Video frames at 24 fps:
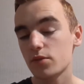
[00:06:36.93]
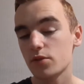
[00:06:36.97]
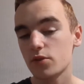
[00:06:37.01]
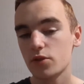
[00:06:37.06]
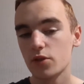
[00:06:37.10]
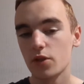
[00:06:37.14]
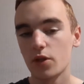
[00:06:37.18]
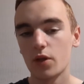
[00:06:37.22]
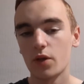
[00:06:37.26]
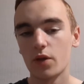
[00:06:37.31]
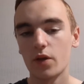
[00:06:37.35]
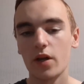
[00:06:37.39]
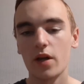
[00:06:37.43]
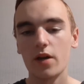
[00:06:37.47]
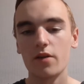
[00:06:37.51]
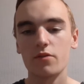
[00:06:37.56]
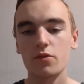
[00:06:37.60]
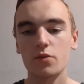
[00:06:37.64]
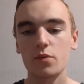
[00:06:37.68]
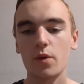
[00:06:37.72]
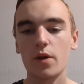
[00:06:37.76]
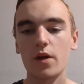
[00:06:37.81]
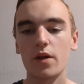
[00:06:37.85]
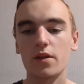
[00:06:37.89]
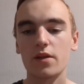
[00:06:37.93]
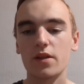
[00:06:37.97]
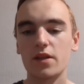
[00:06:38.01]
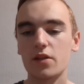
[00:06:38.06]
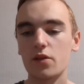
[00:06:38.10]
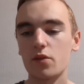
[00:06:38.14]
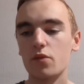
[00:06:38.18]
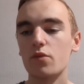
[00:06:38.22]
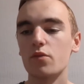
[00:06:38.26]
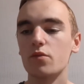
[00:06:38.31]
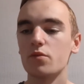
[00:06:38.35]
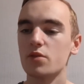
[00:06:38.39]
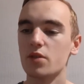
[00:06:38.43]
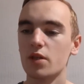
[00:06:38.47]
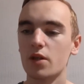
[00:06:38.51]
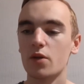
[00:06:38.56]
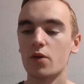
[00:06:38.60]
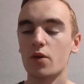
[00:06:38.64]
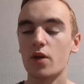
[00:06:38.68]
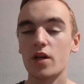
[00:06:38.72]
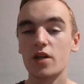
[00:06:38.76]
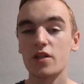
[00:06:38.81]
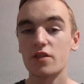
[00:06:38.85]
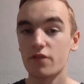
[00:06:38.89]
saloon car as well they do saloon
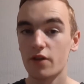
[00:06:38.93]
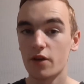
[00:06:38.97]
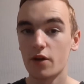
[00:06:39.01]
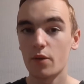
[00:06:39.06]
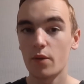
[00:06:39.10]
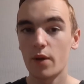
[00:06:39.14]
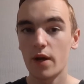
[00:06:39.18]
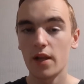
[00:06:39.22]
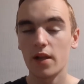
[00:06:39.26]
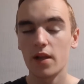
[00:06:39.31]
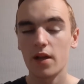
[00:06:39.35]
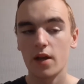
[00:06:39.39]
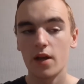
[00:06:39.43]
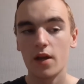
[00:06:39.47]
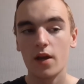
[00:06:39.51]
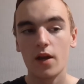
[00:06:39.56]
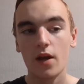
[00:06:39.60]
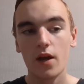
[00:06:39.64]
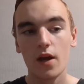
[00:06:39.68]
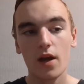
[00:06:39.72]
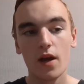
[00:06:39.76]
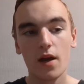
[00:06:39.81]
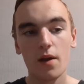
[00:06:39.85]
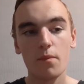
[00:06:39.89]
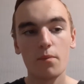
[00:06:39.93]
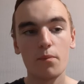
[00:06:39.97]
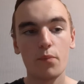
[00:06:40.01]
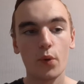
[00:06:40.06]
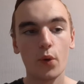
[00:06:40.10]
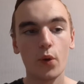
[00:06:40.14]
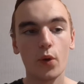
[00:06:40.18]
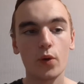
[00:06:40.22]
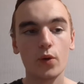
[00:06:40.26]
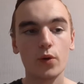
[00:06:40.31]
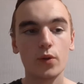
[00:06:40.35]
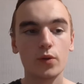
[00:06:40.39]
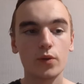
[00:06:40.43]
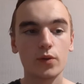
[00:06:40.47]
cars very well um, but